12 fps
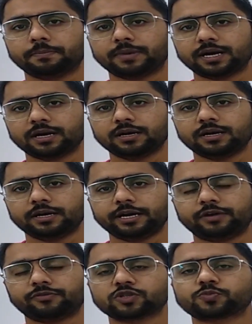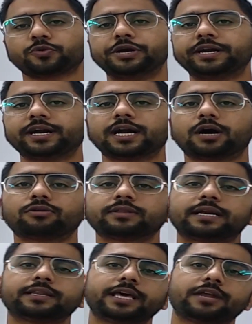but it was pointed
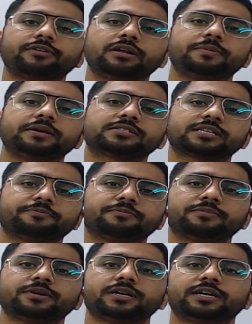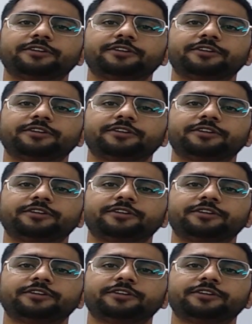out that there will be some